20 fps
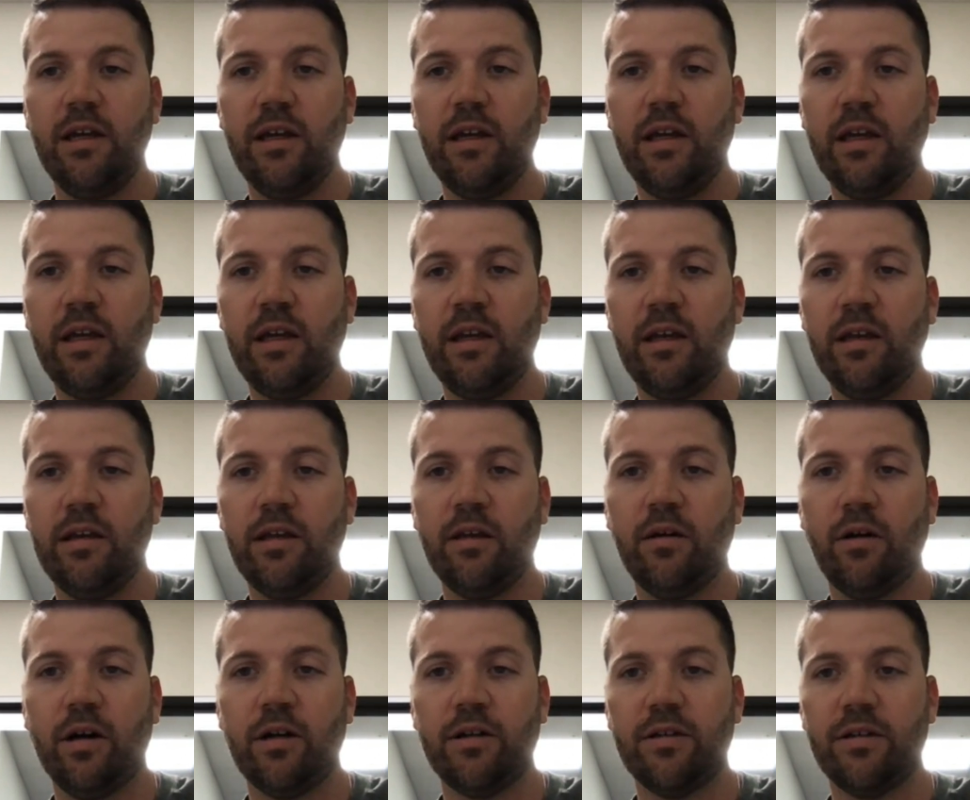And,
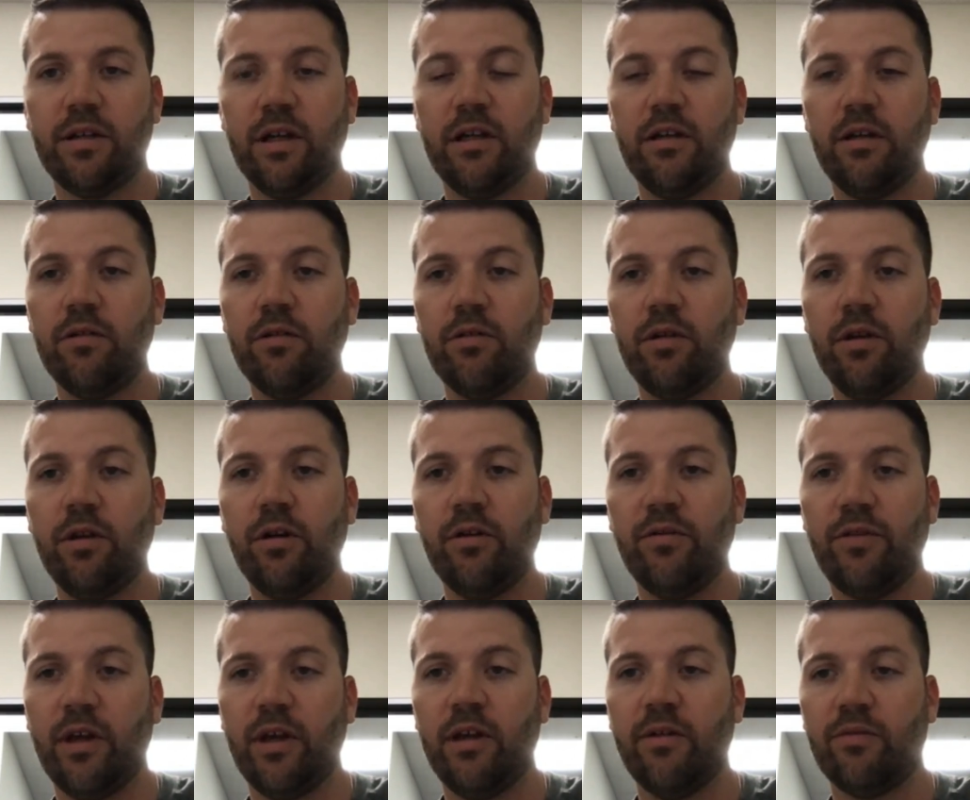honestly, I don't know if
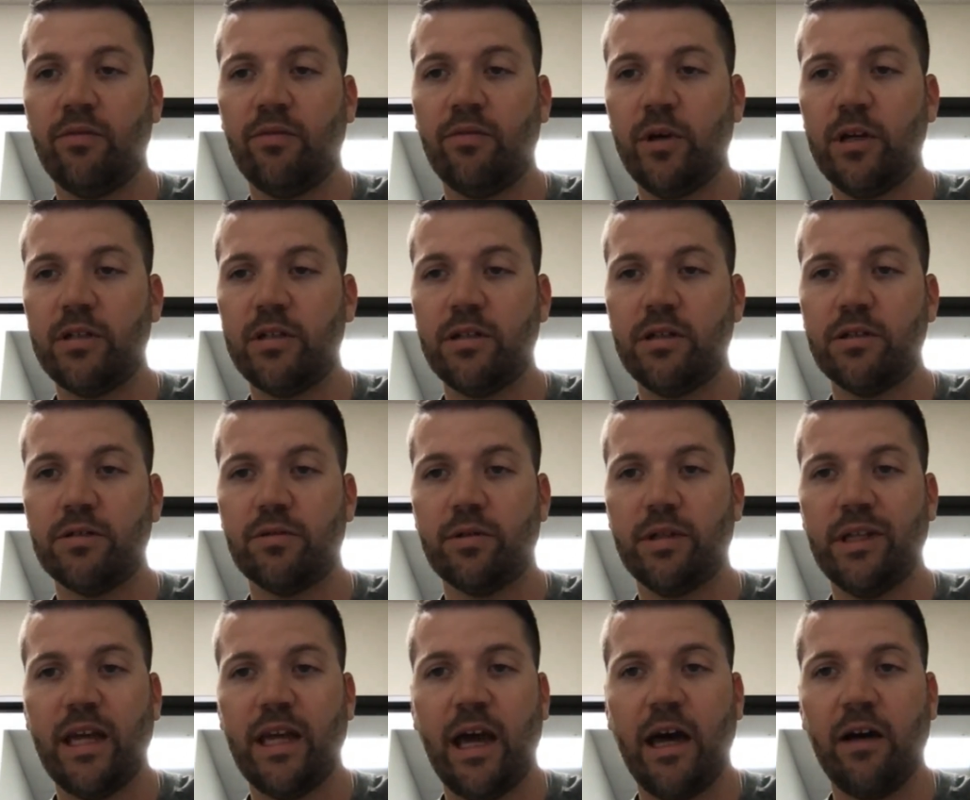that information is
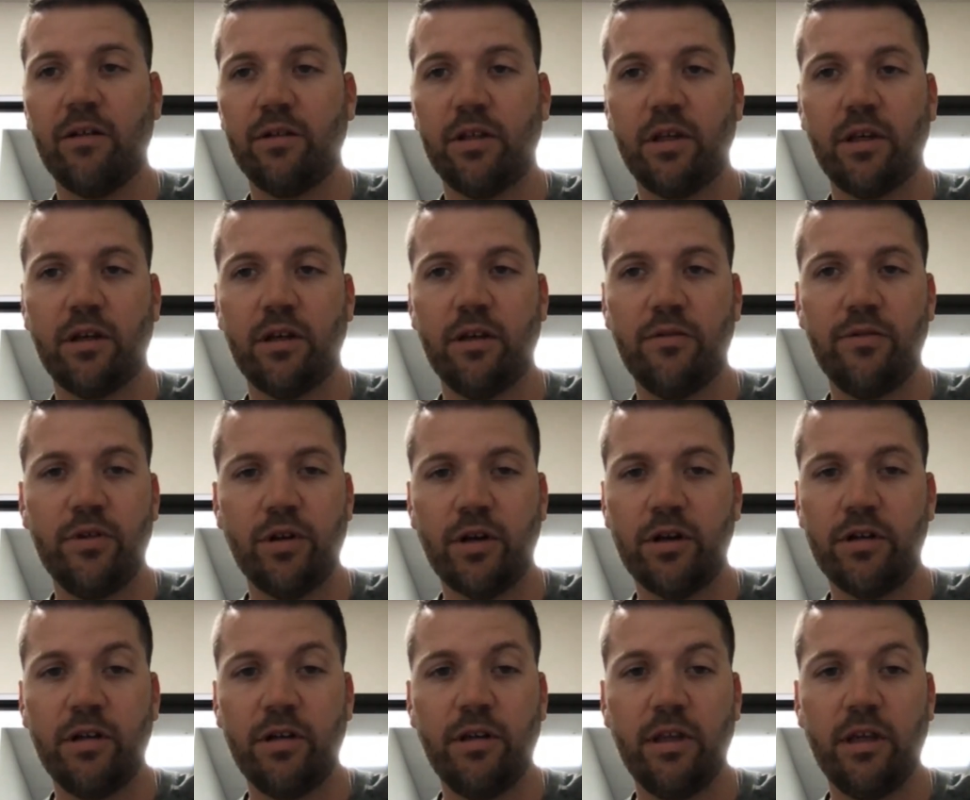really out there. Have you
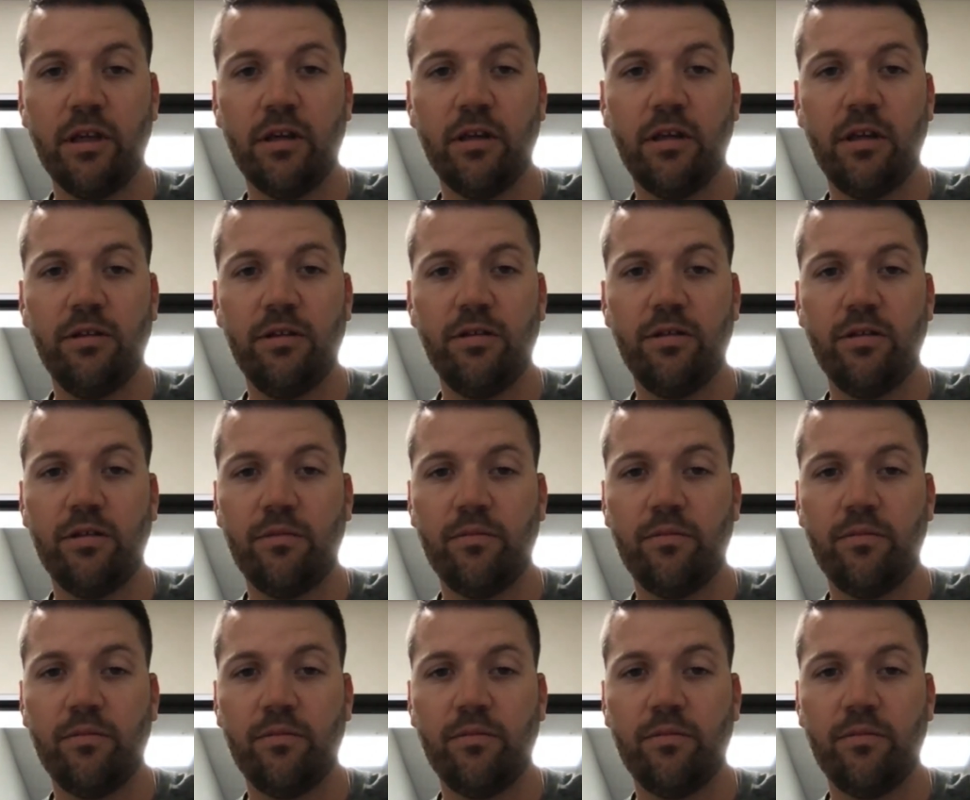heard anything on this?